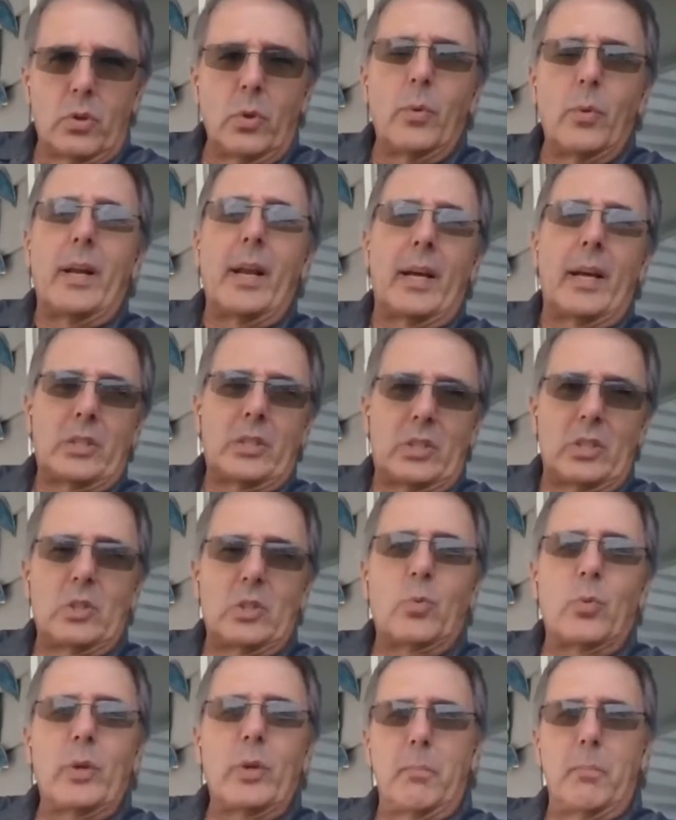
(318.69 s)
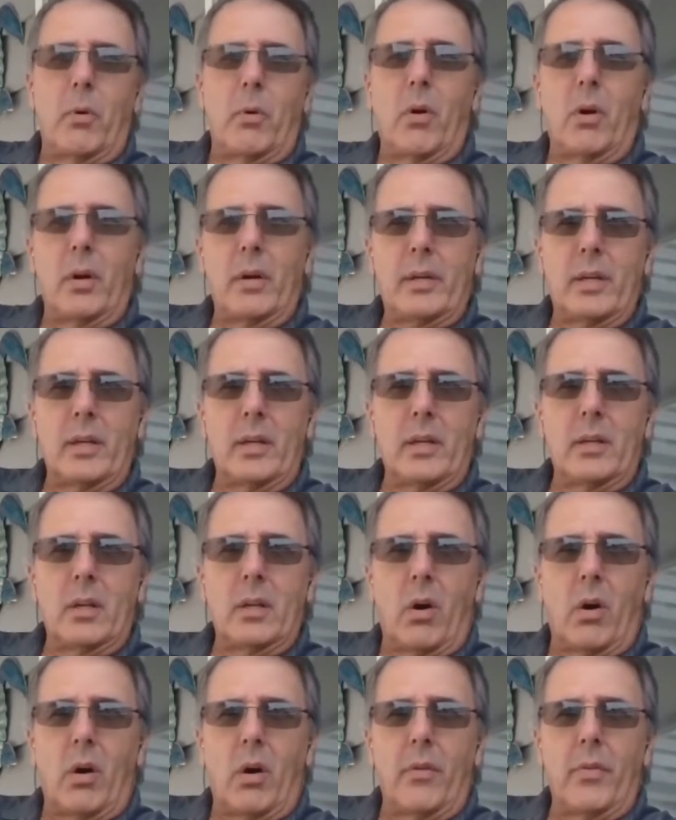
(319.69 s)
in essence remarket
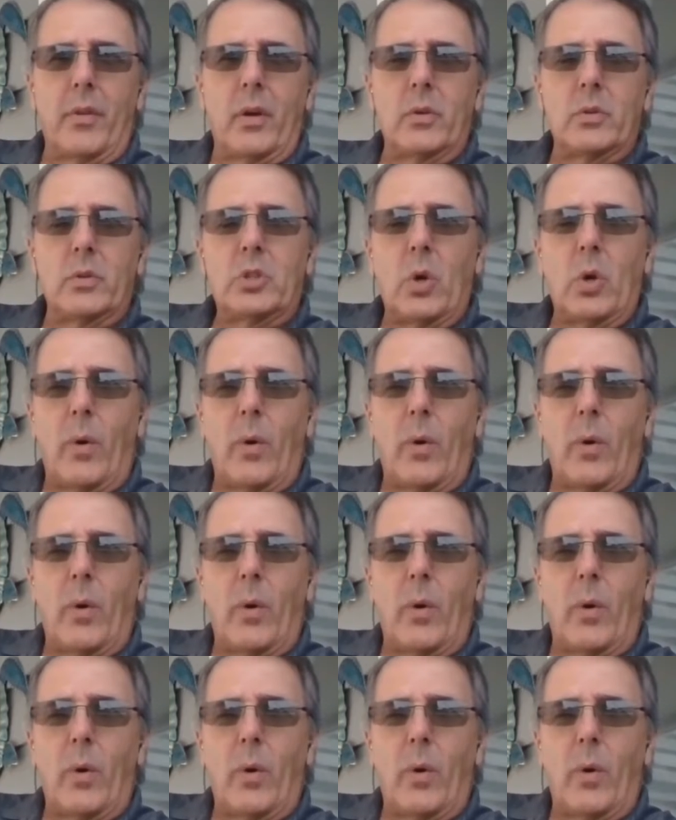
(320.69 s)
on those.